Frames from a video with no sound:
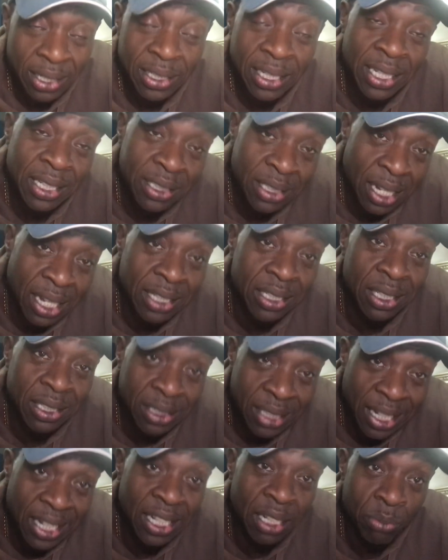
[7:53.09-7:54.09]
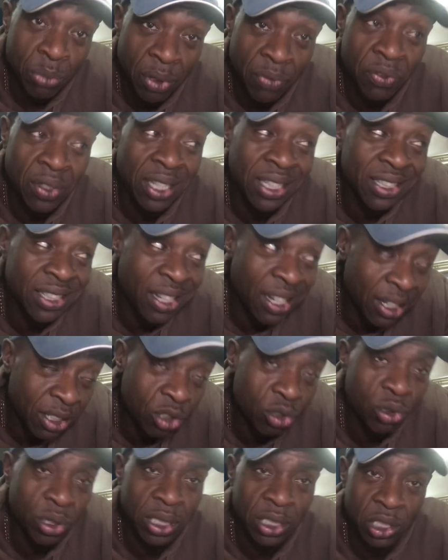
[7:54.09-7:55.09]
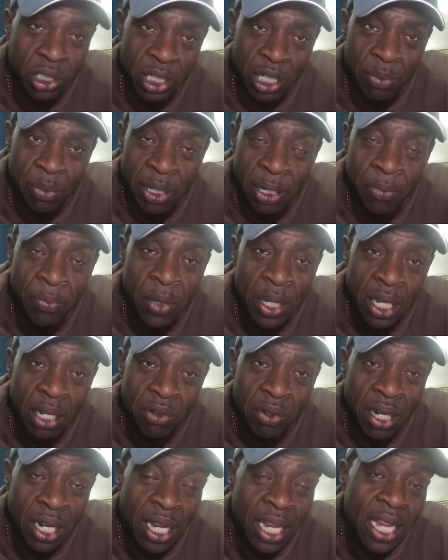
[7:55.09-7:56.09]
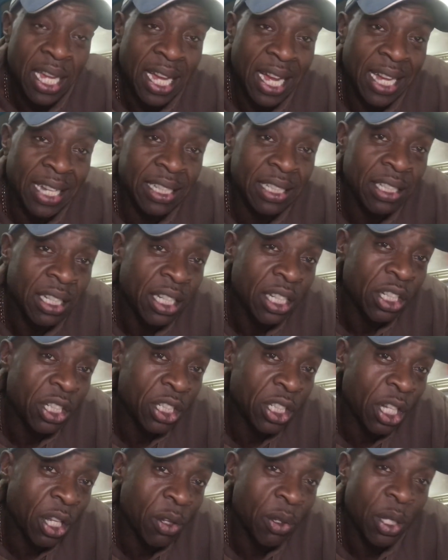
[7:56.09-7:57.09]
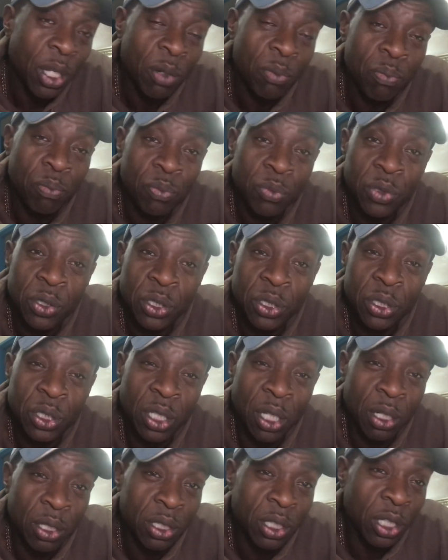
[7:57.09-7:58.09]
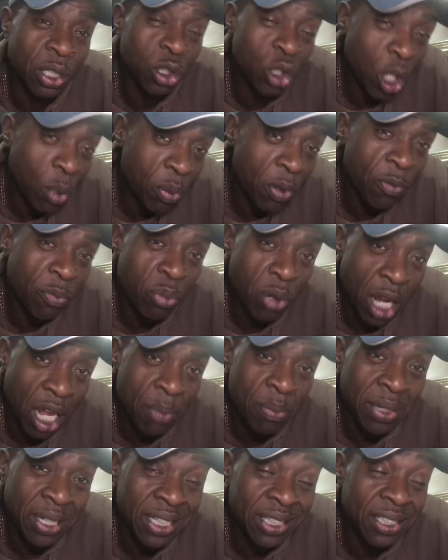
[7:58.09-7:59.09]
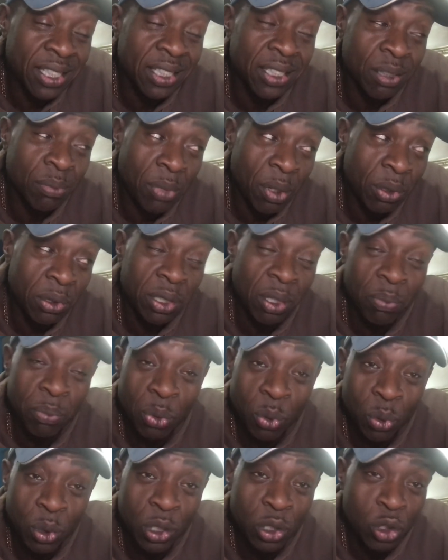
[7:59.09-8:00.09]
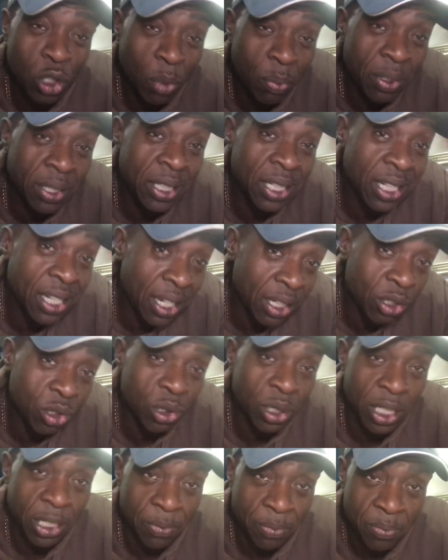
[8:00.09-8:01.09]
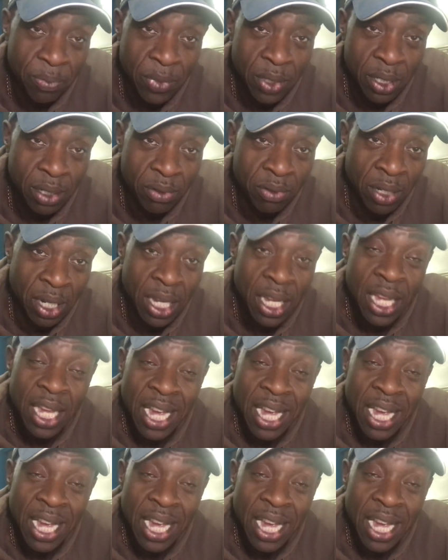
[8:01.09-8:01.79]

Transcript: These guys are dealing with this country. Do you know what I mean? Right, and the job of prime minister is the most important job in the country, right?